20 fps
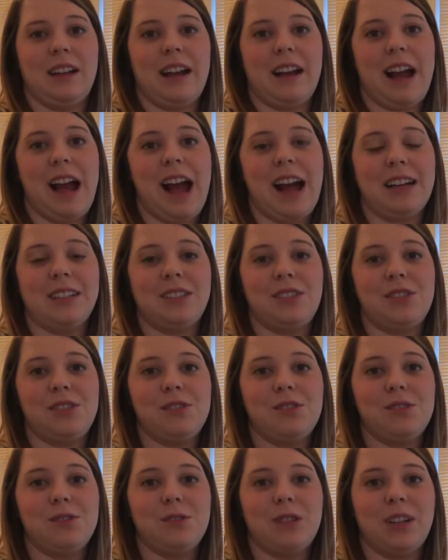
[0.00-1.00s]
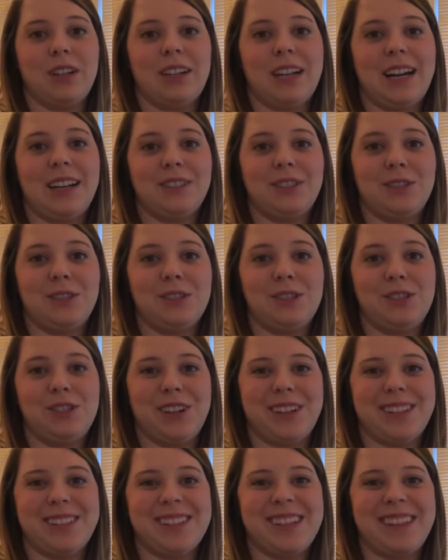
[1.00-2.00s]
had to learn how to
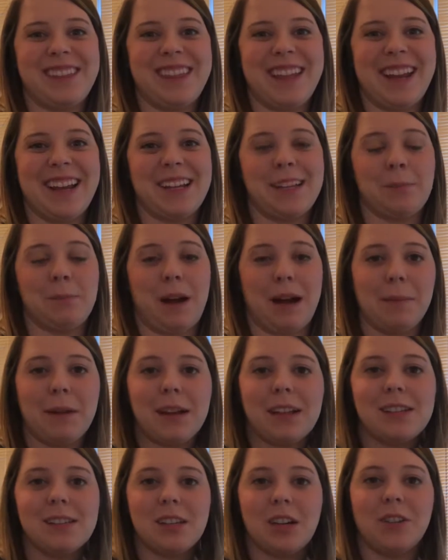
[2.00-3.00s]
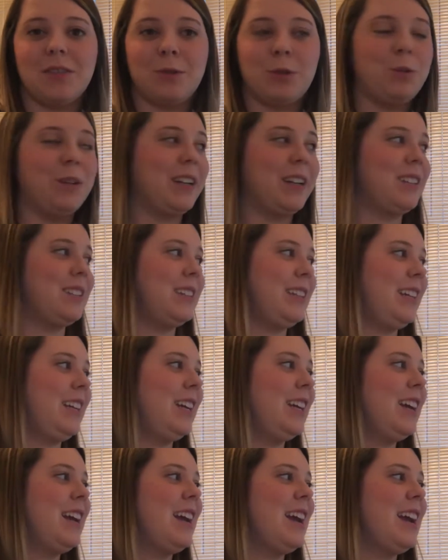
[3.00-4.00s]
adjust to things by myself
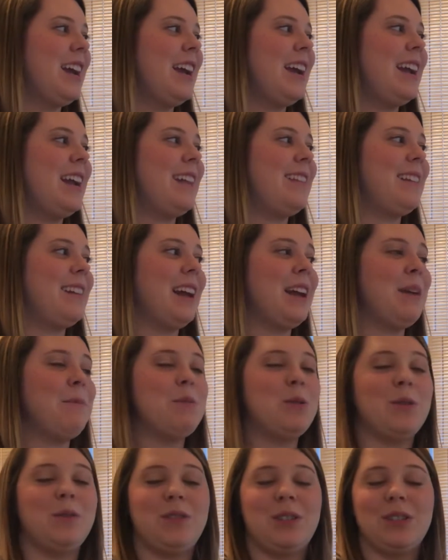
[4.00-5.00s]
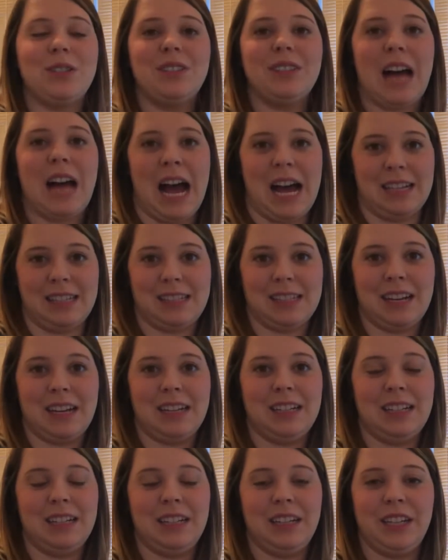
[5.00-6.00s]
quickly. And then I moved to
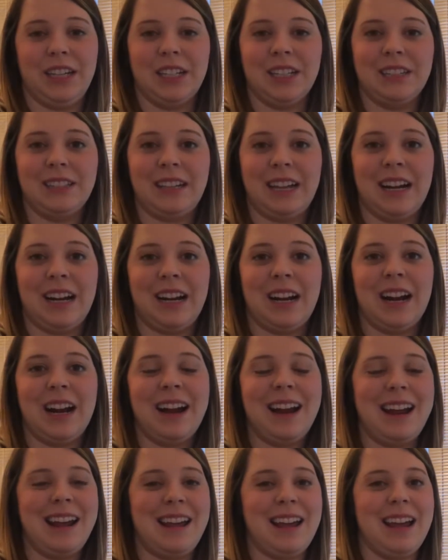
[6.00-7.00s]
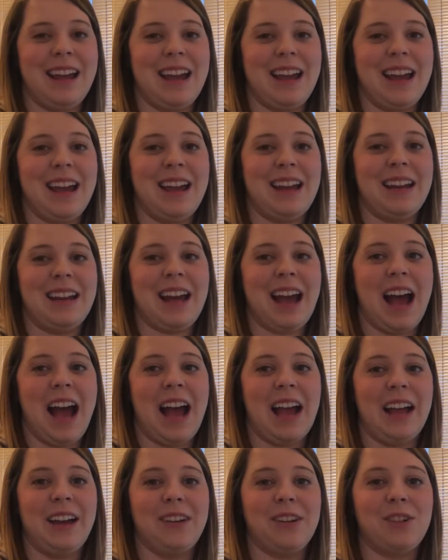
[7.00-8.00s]
Alaska a year later, and
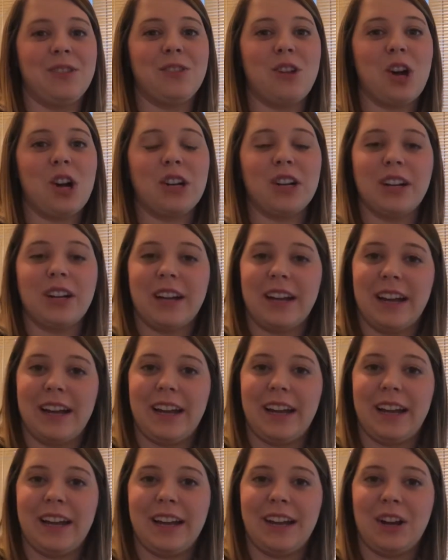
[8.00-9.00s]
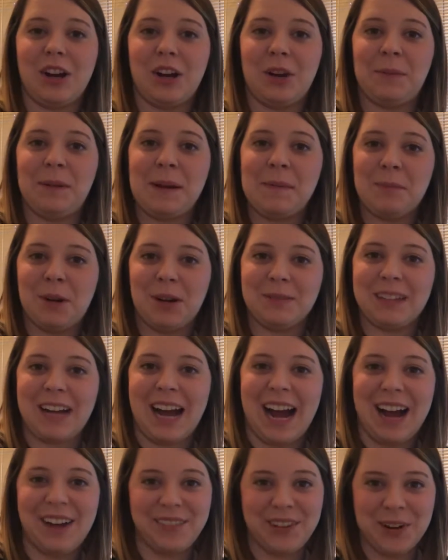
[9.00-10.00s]
I no longer can call my mom to
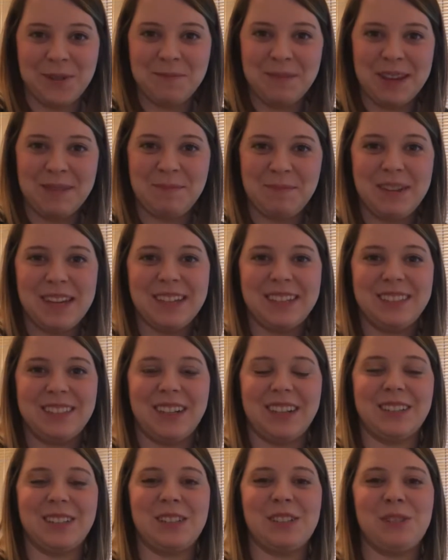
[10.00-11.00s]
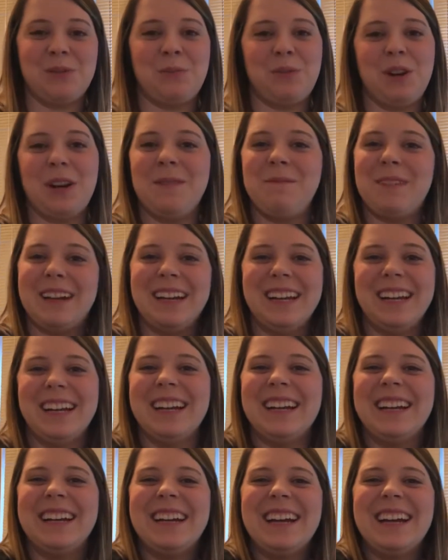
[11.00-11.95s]
have her make me a doctor's appointment.